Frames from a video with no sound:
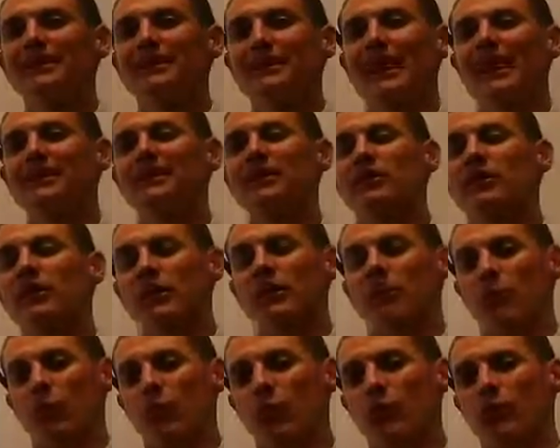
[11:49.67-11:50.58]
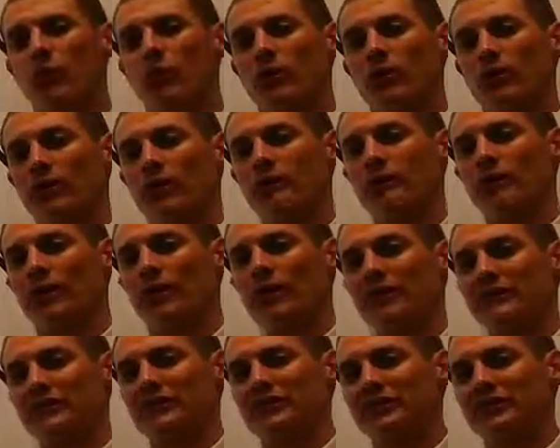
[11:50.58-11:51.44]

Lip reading: then declare war on the United